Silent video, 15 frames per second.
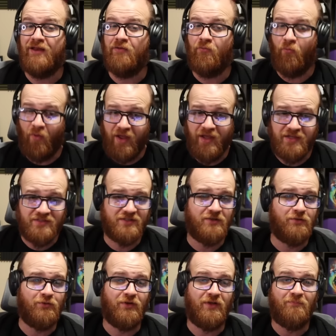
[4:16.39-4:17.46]
of ways,
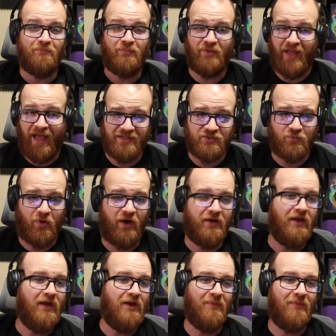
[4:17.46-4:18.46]
including Black Swan,